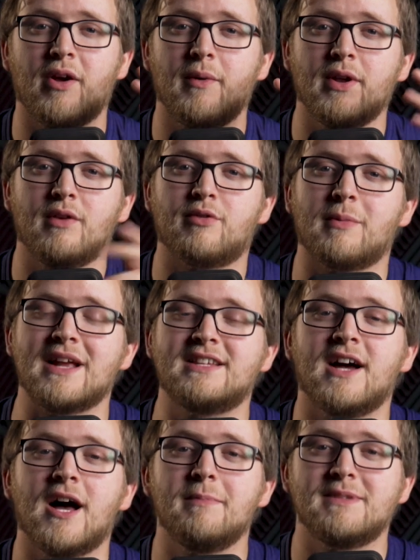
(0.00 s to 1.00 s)
going over my
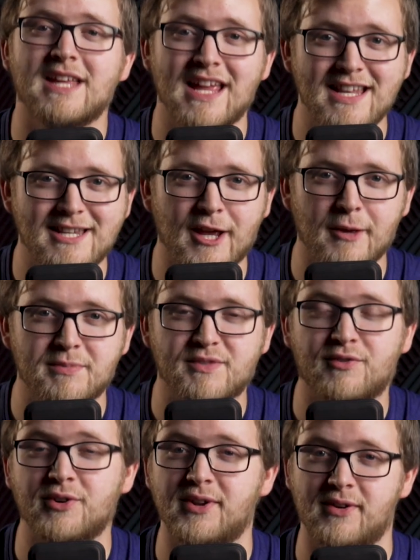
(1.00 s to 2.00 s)
top 10 tips
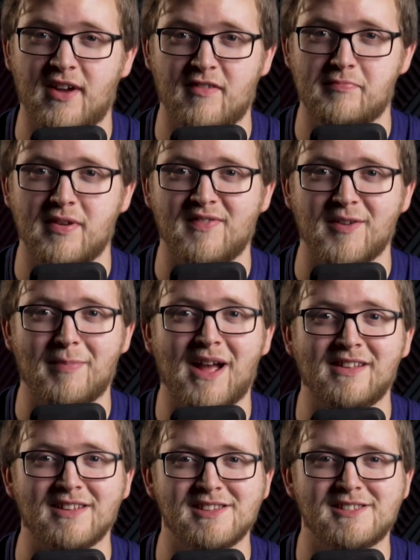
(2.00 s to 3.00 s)
for new FPV
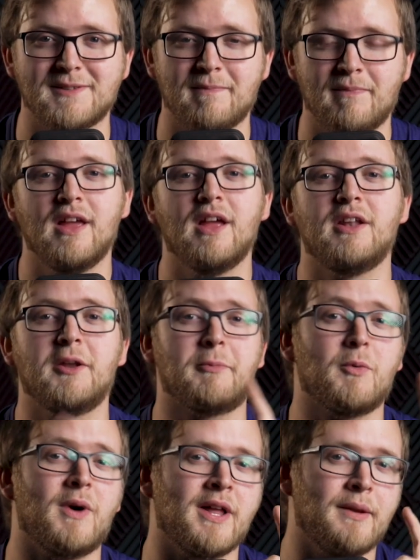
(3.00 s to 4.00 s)
pilots.
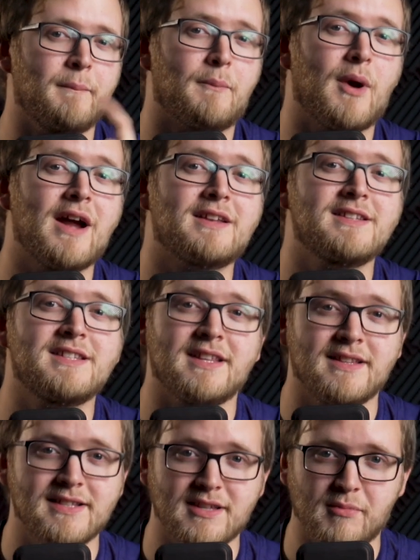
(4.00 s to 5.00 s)
Number 1, practice
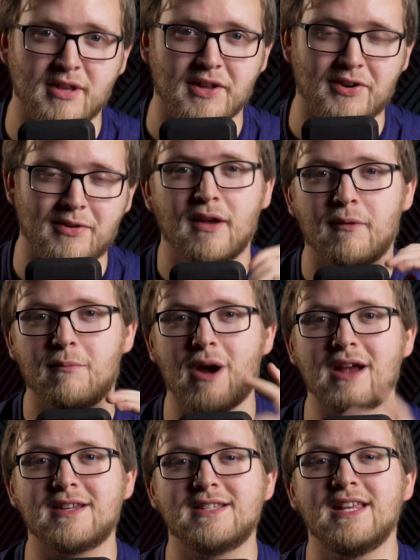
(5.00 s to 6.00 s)
in the simulator.
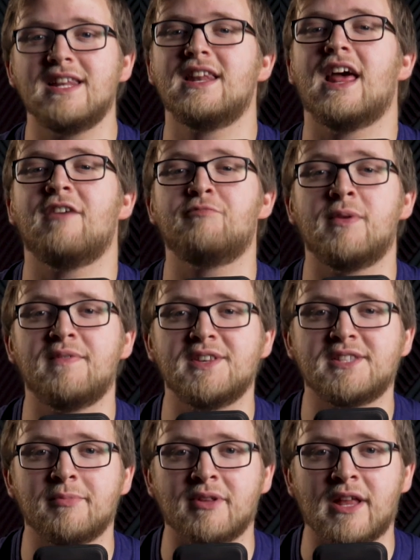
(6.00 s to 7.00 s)
Practicing in an FPV
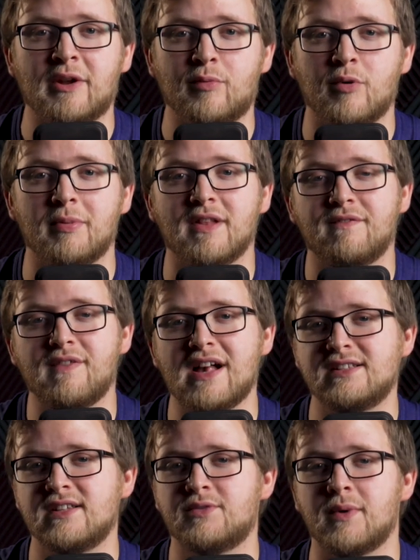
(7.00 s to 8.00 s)
simulator will be the
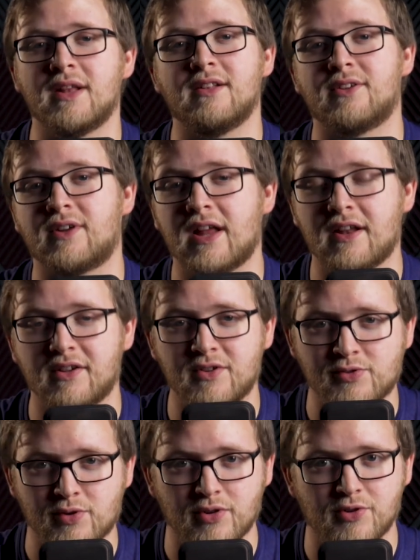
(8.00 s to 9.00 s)
fastest way to learn how to
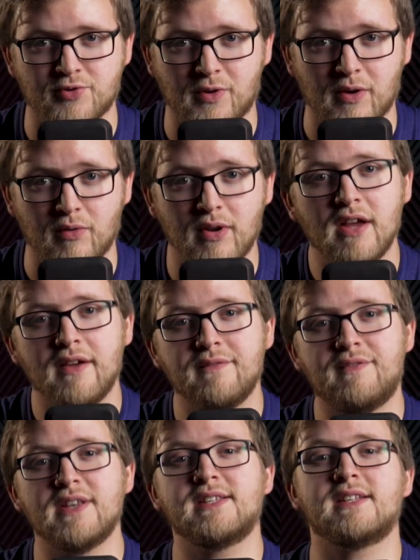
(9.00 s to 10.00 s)
control your drone.
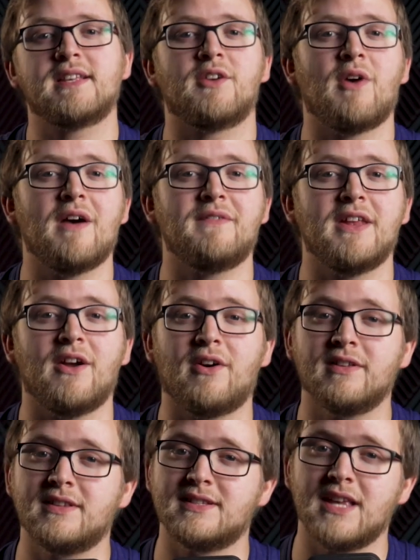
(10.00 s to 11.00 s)
Physics and gravity
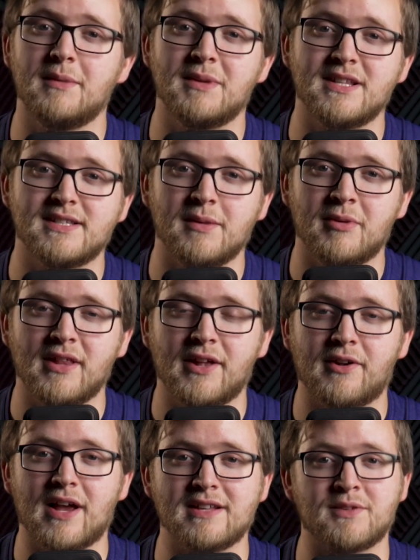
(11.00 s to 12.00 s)
aren't the same in the
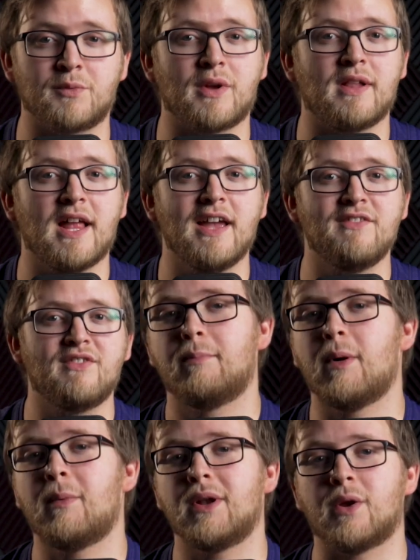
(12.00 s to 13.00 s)
simulator as in real life,
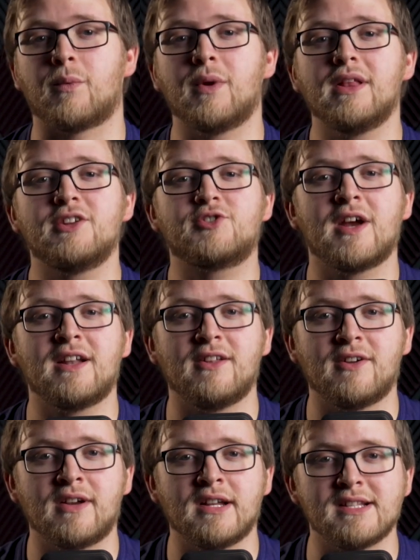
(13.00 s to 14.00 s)
but what you're really trying to
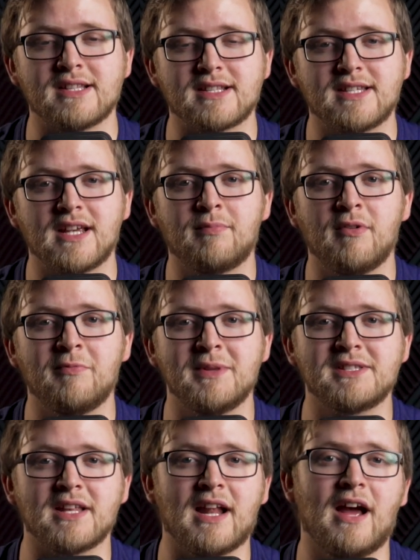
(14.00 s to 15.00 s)
learn is the stick
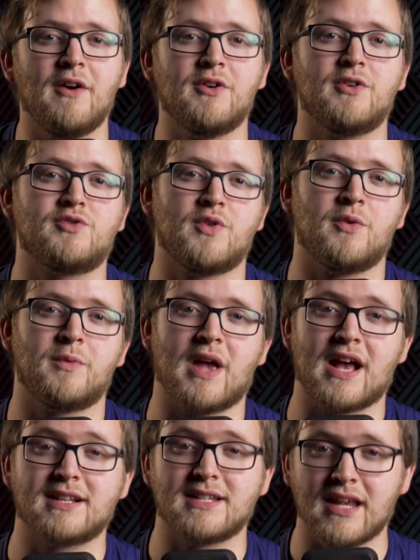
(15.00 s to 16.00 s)
movements and how your drone
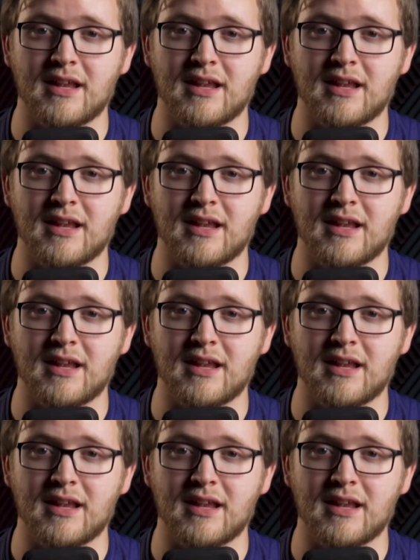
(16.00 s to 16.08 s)
reacts to